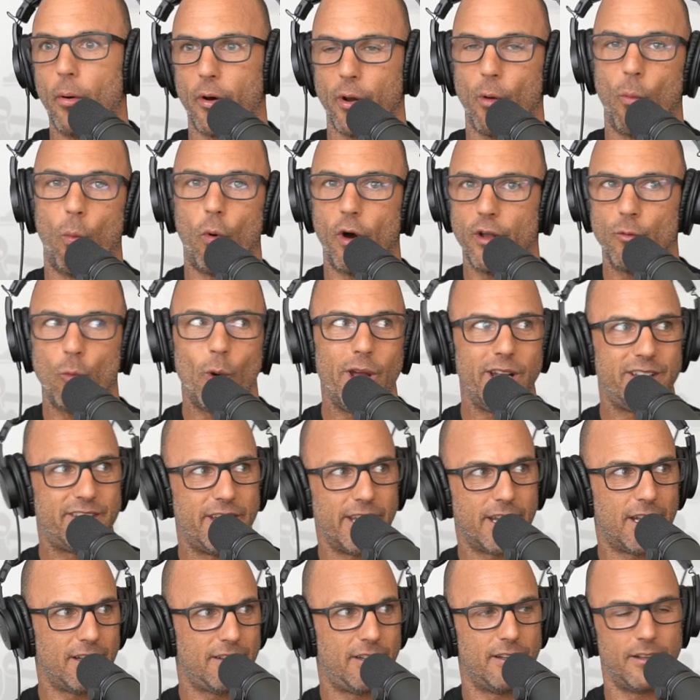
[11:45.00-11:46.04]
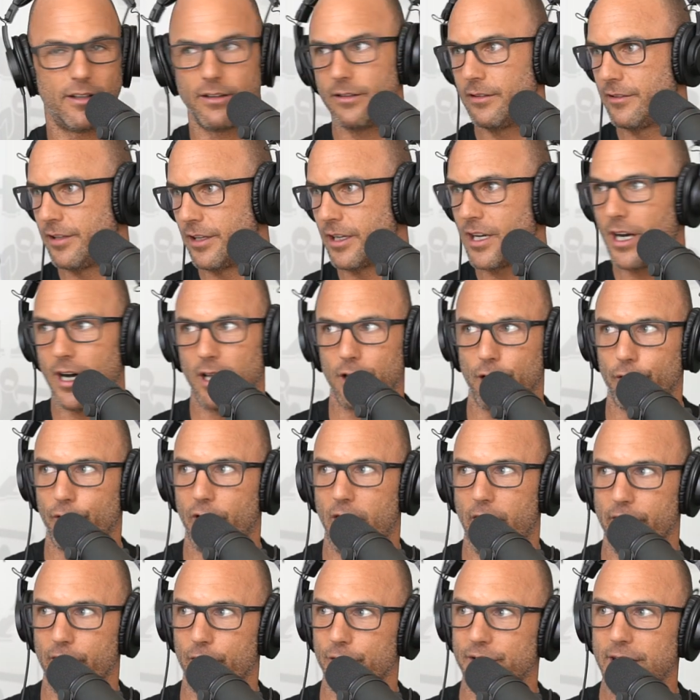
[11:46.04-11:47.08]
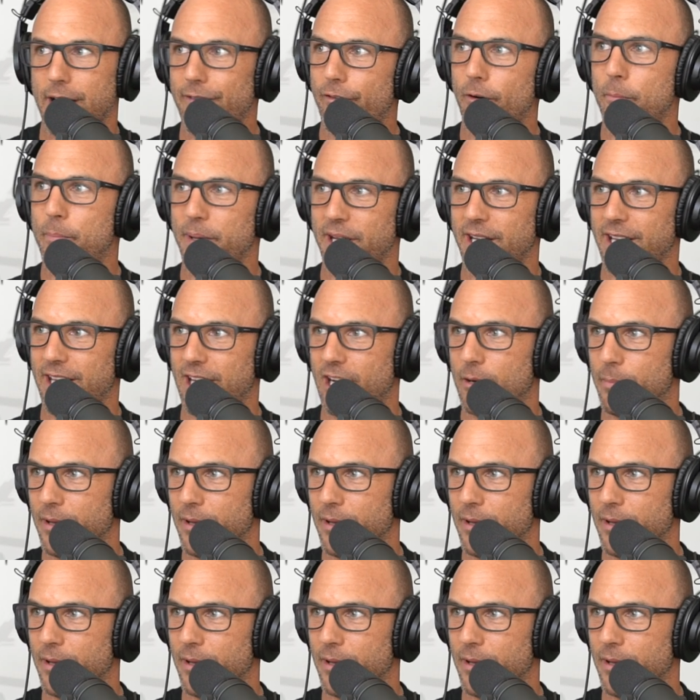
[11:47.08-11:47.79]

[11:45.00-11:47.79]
bought a one-way ticket to, to Colorado, never been here